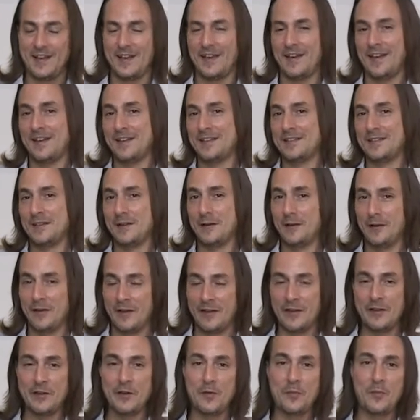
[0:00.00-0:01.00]
It's
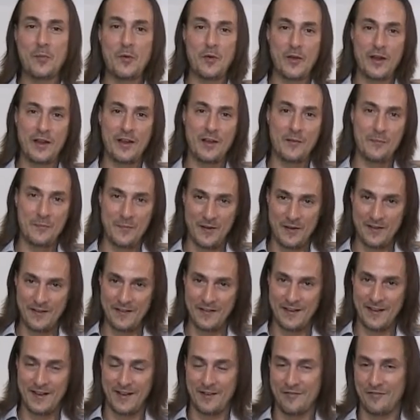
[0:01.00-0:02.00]
early in your morning,
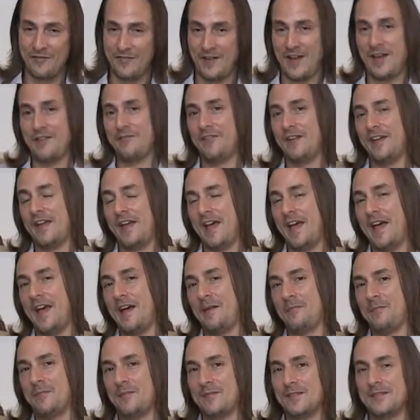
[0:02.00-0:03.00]
America, 5
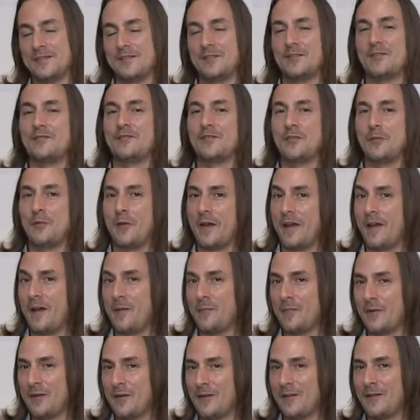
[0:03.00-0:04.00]
a.m., so if you wake
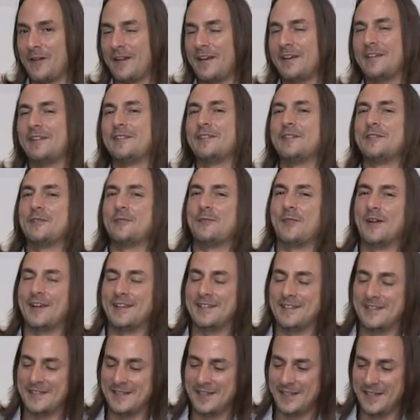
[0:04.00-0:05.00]
up early, you
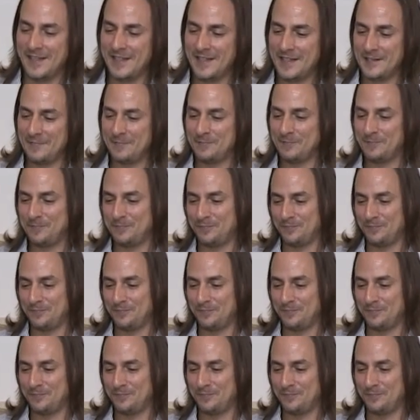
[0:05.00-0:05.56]
might see it.